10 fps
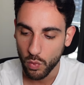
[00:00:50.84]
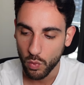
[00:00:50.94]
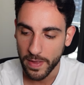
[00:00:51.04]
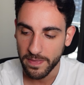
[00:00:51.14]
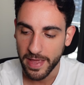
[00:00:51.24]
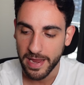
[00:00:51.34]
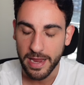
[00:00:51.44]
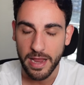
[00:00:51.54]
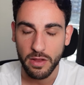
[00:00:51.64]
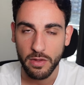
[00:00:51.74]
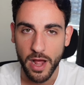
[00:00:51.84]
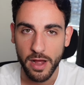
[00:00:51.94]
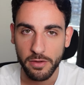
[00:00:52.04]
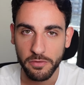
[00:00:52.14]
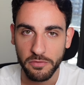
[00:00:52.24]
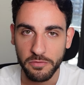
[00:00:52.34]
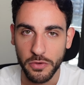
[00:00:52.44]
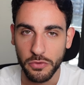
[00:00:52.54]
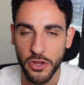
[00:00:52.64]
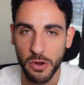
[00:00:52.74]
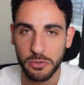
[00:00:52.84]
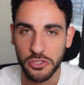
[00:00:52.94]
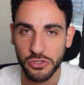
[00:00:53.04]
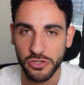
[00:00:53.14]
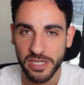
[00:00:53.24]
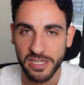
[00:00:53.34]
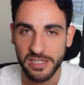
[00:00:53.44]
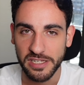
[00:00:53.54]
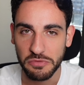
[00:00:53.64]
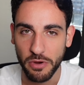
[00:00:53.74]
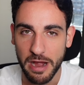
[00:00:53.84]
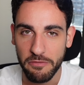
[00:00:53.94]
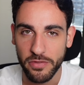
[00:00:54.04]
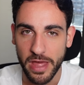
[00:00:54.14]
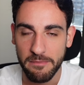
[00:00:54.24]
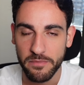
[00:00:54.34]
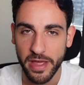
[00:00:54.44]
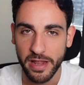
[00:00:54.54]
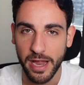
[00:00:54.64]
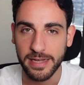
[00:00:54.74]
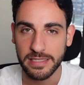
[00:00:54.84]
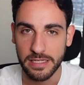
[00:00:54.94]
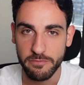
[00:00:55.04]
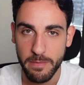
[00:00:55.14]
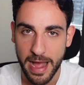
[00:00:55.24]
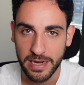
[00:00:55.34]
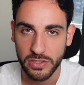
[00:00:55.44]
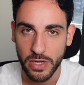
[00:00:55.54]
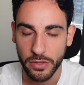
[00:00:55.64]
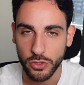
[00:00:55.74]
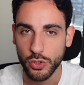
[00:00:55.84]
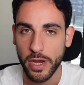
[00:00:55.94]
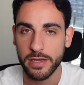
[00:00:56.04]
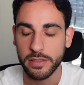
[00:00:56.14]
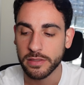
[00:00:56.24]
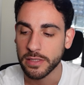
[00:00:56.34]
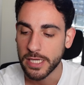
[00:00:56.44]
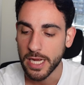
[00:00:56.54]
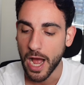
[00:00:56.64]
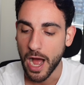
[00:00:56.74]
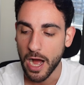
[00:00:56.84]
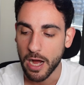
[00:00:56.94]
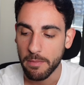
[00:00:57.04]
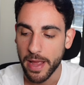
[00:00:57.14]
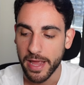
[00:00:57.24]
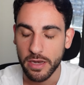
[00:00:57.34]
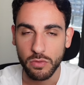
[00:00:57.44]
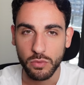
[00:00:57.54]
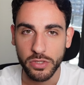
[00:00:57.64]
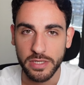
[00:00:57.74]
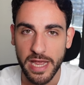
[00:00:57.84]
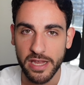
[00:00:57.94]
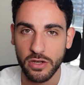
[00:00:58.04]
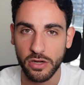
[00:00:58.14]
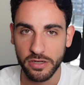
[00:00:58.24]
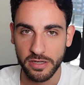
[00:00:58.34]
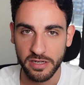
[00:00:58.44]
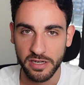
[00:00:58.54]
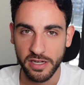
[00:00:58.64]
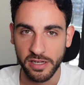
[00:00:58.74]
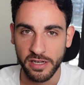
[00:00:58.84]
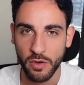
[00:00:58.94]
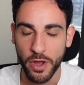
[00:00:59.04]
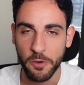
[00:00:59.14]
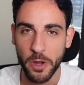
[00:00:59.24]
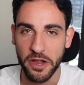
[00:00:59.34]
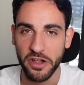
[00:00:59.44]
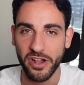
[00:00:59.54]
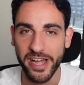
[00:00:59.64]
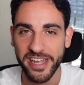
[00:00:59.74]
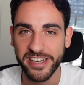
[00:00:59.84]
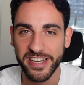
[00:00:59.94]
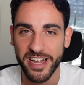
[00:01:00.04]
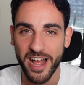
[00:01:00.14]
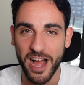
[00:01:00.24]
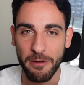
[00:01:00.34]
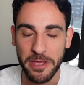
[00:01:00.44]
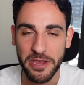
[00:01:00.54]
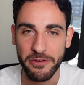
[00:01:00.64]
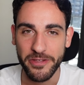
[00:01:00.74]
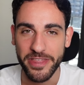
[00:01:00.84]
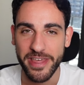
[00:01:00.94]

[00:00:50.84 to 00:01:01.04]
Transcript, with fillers: when they uh, feel the opportunity is right for them, they like to give back to other traders. Um, and would take on a one-on-one client um, here and